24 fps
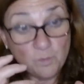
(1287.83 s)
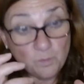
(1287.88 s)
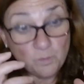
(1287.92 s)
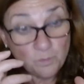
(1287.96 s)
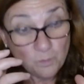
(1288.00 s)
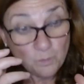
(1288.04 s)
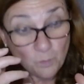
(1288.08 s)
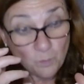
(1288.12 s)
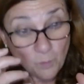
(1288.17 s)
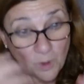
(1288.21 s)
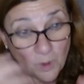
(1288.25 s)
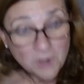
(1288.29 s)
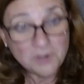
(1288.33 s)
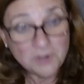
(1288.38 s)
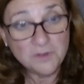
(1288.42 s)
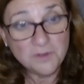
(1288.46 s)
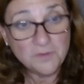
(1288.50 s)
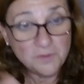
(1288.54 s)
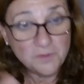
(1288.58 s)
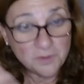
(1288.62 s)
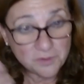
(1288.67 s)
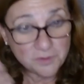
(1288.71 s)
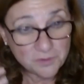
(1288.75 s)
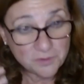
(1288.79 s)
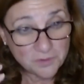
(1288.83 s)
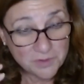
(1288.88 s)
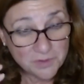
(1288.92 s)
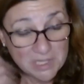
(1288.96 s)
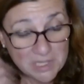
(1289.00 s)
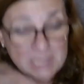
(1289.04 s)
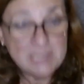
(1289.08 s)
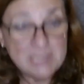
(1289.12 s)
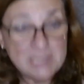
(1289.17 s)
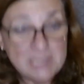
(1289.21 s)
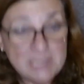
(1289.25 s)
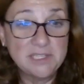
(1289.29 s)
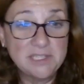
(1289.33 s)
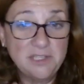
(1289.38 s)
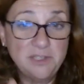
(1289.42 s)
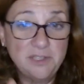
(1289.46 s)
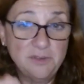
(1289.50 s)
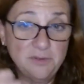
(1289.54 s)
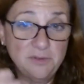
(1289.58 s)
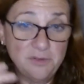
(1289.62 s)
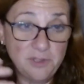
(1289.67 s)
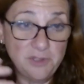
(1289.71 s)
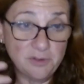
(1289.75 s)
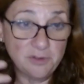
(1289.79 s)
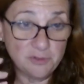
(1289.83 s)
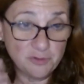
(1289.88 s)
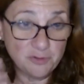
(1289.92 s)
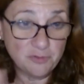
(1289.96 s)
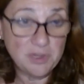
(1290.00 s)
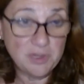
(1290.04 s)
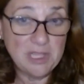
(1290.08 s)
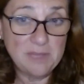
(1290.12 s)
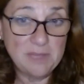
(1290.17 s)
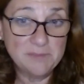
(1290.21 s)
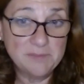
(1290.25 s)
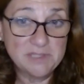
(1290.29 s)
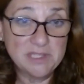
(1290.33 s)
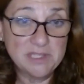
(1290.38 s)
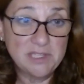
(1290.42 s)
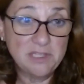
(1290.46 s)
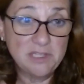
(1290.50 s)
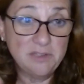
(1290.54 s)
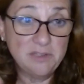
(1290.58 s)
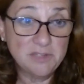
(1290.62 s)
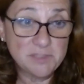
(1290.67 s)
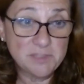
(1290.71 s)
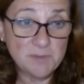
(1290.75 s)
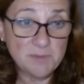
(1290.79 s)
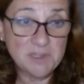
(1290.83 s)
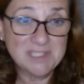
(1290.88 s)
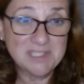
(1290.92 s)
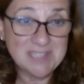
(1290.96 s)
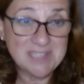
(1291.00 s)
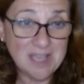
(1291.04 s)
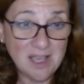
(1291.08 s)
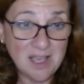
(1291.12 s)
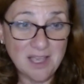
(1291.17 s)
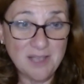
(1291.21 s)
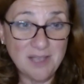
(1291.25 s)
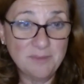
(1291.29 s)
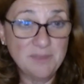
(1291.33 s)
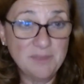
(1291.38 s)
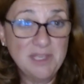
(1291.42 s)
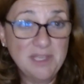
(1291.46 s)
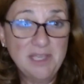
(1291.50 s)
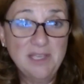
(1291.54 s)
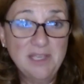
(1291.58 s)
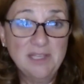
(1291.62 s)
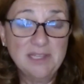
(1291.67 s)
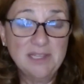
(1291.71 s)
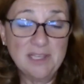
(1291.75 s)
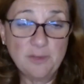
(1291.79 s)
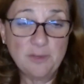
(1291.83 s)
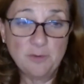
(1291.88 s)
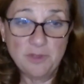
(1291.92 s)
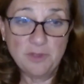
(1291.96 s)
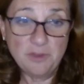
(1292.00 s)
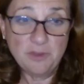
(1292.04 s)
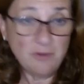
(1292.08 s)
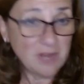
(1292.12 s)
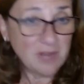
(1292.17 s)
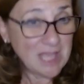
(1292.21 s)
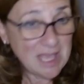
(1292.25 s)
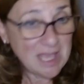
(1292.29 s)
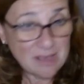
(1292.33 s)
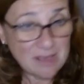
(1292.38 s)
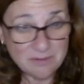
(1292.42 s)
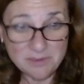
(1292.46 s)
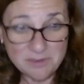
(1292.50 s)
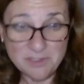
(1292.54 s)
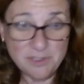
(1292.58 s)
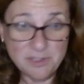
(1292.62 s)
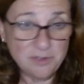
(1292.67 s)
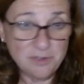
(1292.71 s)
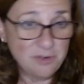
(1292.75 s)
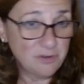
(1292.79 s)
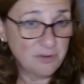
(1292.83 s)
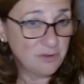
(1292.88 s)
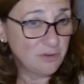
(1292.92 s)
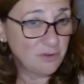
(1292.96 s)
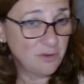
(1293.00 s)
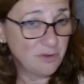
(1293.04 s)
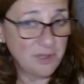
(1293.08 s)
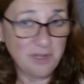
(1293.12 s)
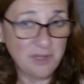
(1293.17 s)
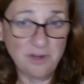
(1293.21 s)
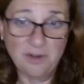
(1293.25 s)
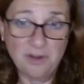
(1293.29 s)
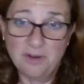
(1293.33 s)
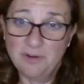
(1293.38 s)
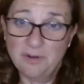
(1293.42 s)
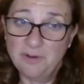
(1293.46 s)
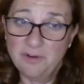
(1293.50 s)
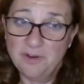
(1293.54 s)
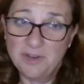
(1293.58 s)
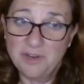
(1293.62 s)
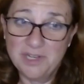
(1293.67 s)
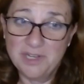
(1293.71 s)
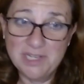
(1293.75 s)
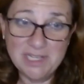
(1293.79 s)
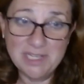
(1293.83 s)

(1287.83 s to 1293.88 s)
wonderful things that your dreams, and then you spend time like with your accountant or your lawyer, or